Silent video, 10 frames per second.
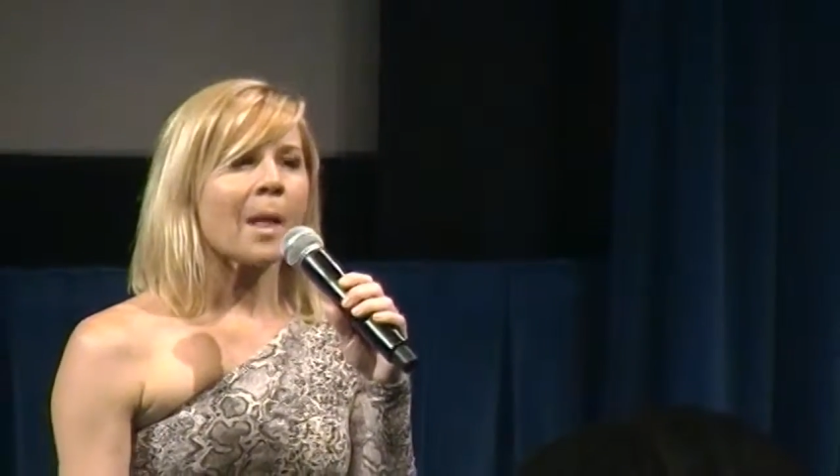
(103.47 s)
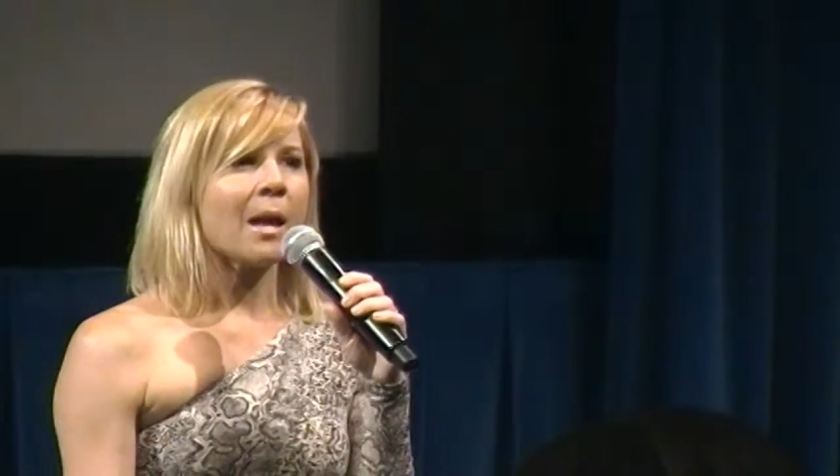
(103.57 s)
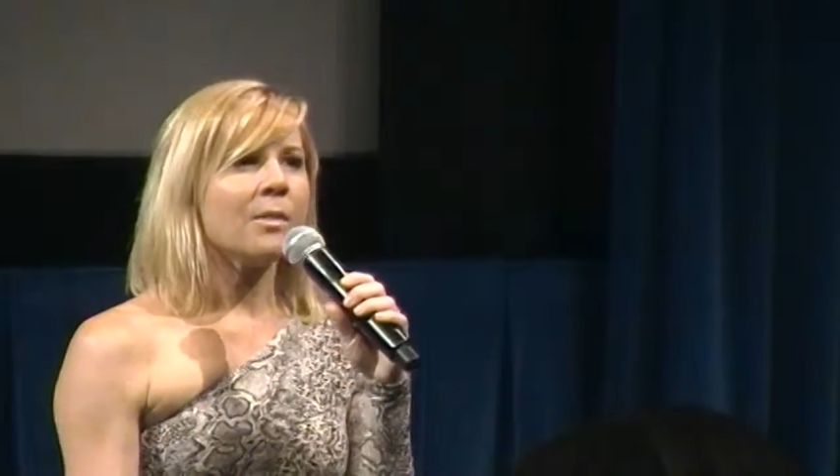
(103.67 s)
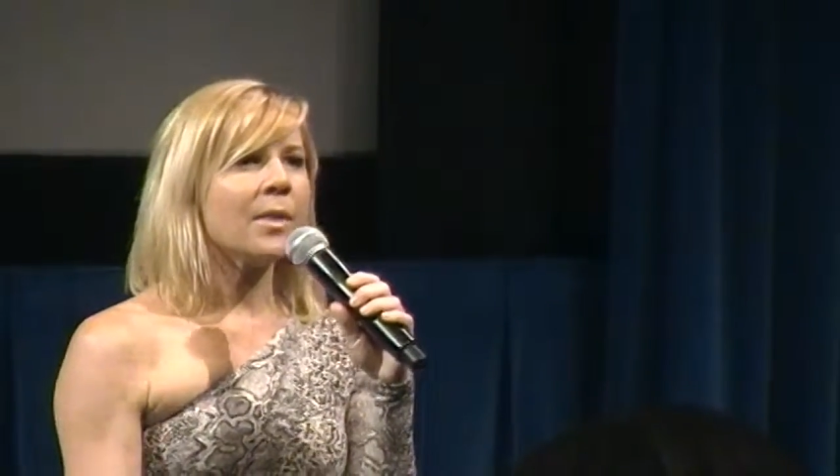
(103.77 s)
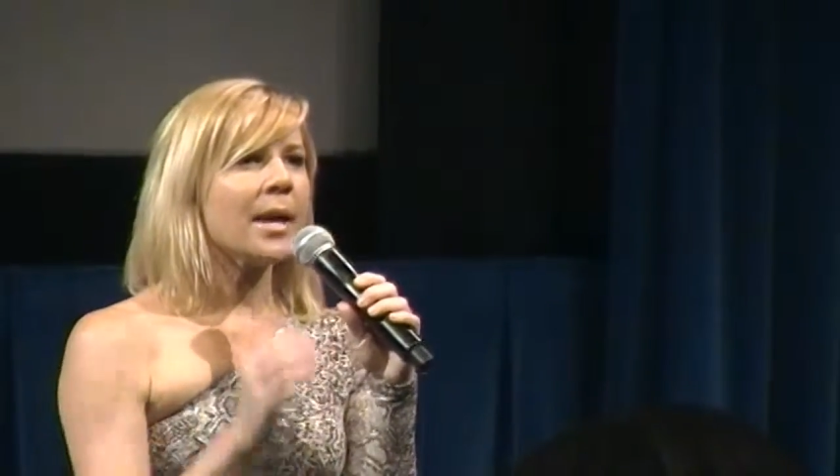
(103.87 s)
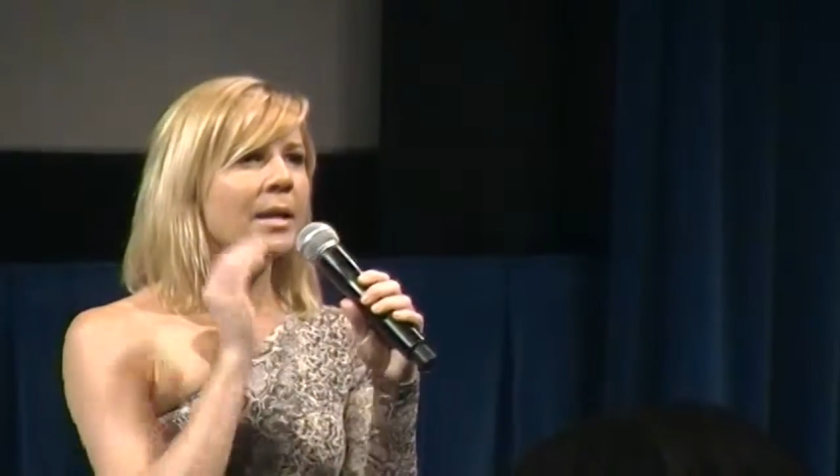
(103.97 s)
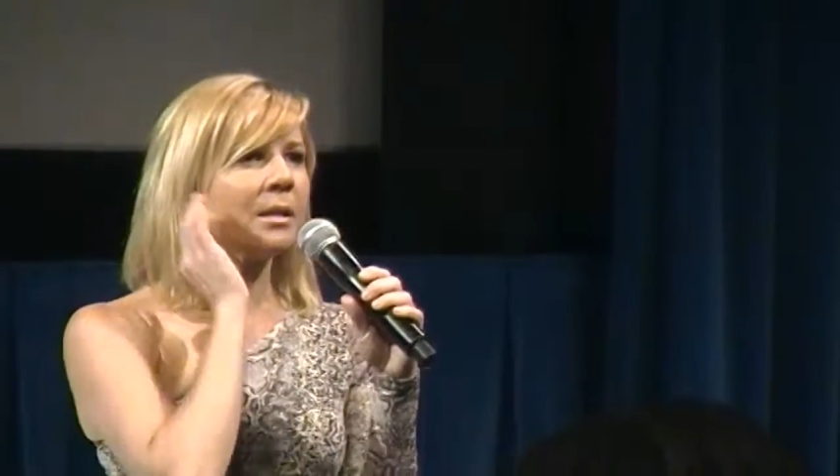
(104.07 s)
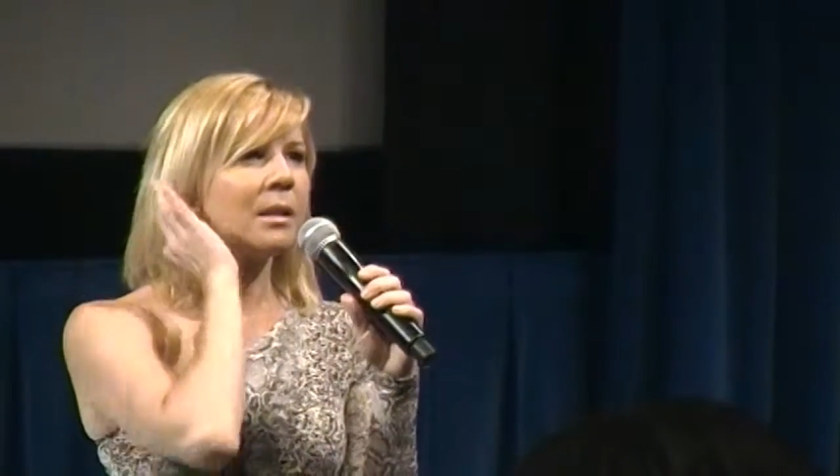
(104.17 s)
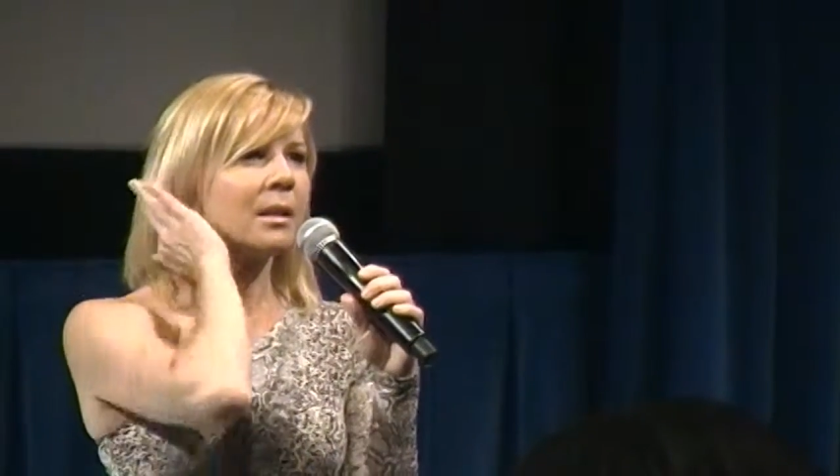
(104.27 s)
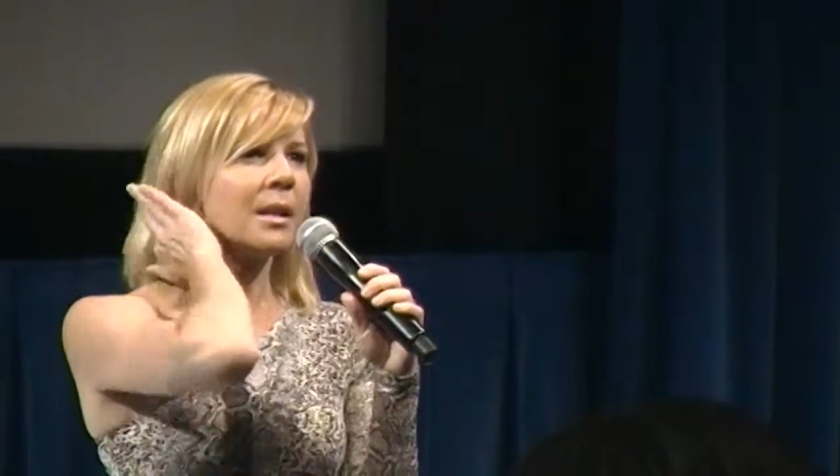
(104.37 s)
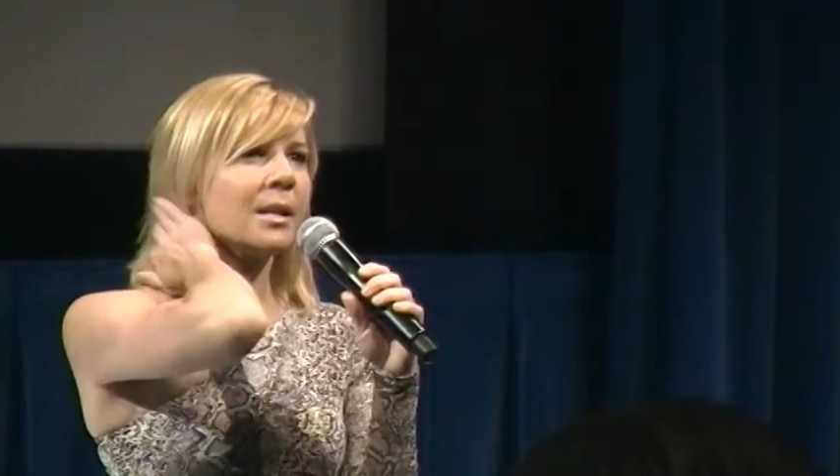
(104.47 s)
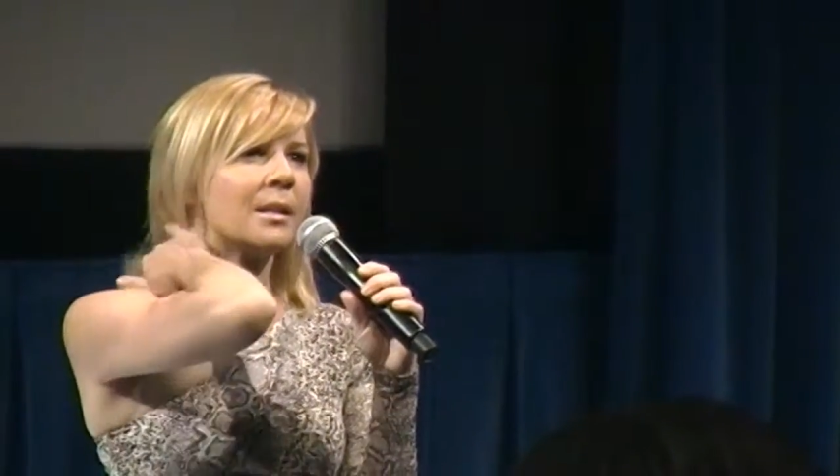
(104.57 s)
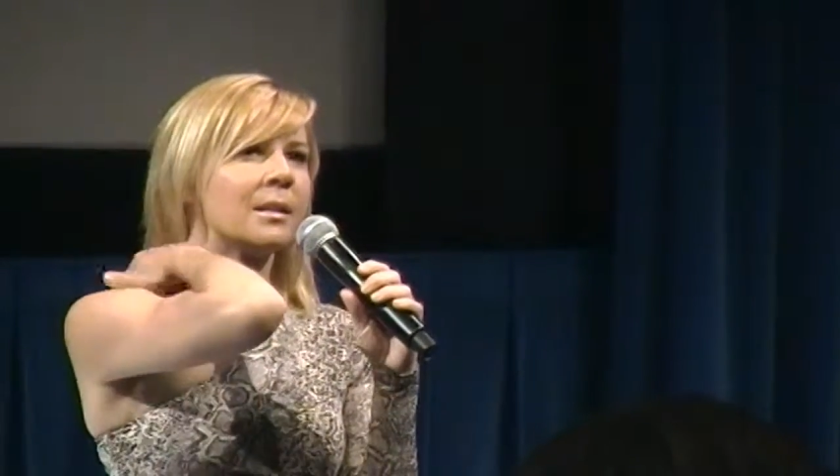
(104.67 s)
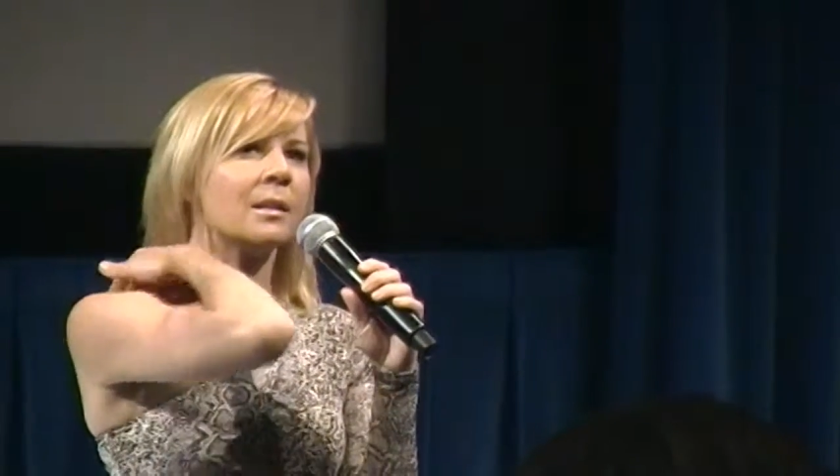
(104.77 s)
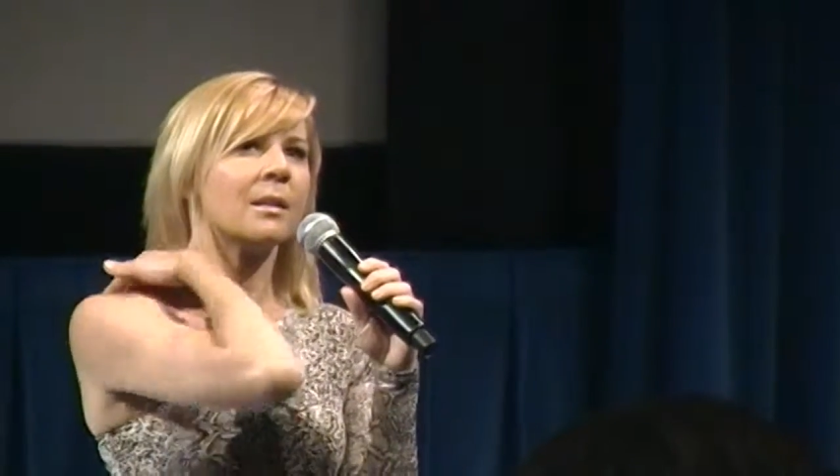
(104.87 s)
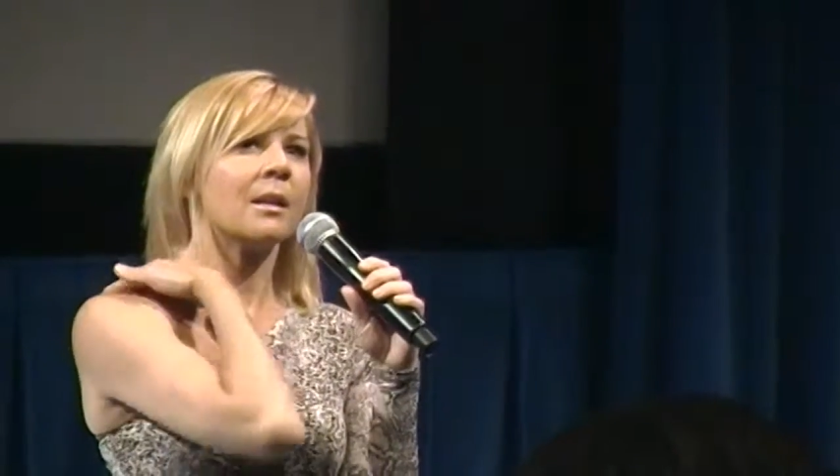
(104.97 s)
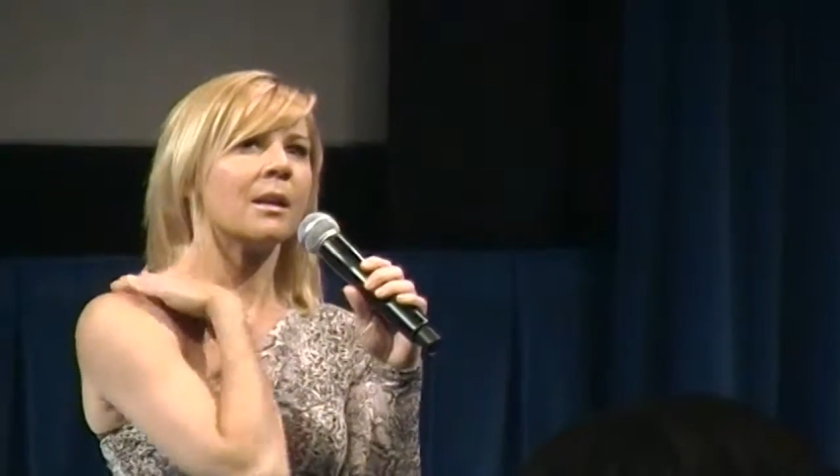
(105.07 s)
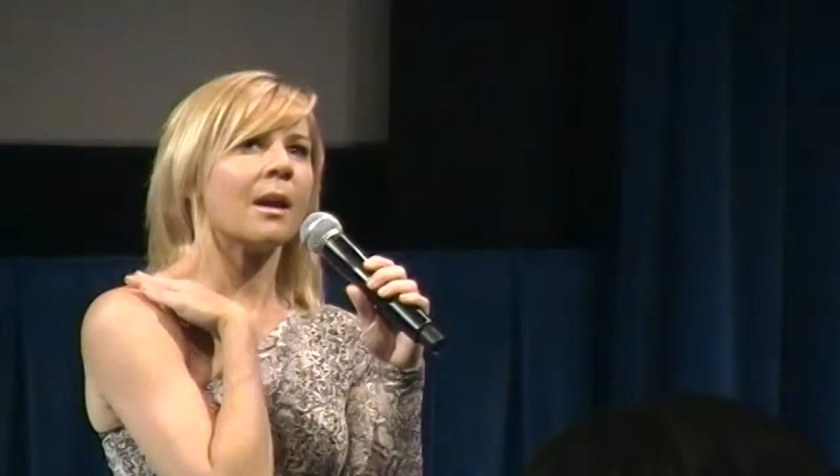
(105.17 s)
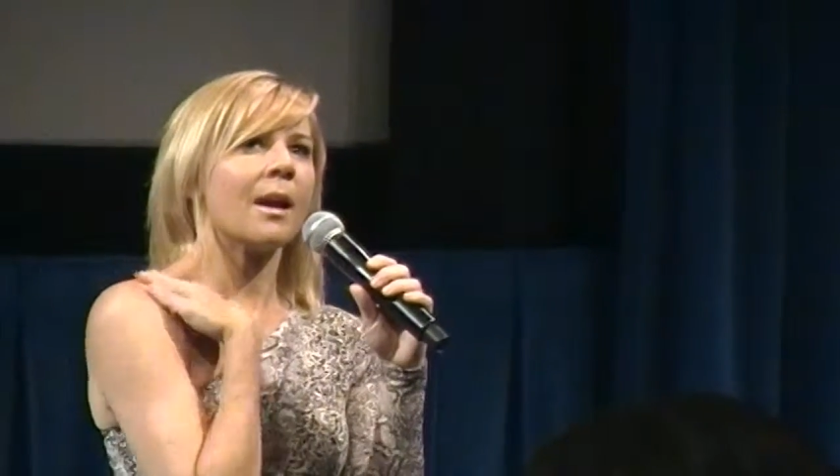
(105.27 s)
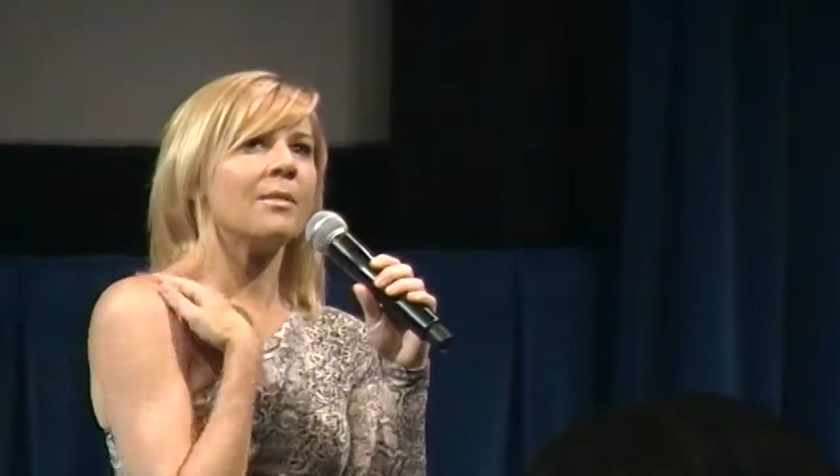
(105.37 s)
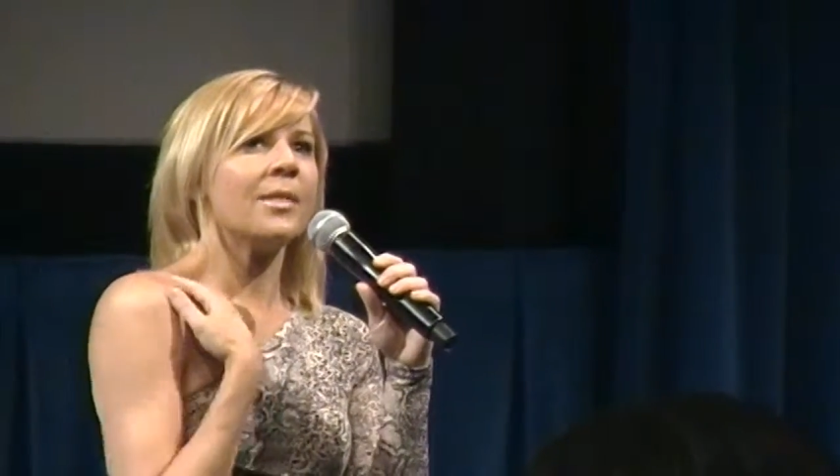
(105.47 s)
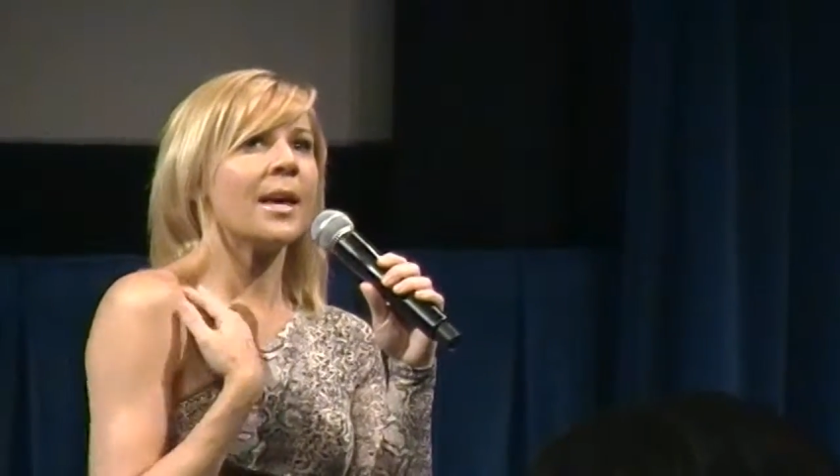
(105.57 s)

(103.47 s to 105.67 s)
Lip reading: And then I